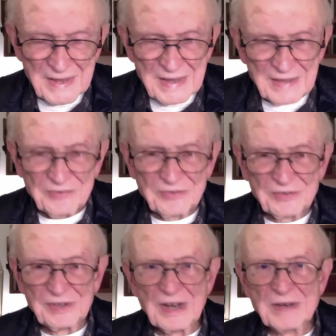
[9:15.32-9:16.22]
This is
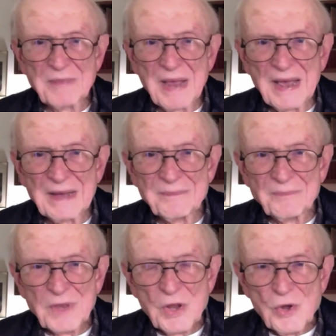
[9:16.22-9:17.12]
a young man
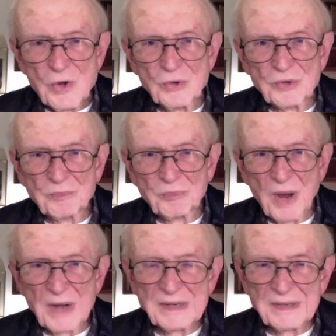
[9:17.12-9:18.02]
who was
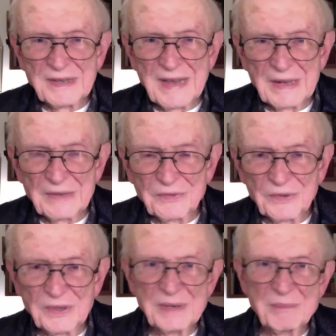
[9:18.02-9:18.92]
brought into
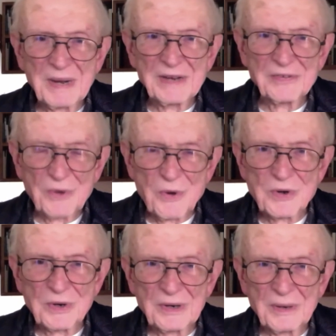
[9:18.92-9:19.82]
California by his owner,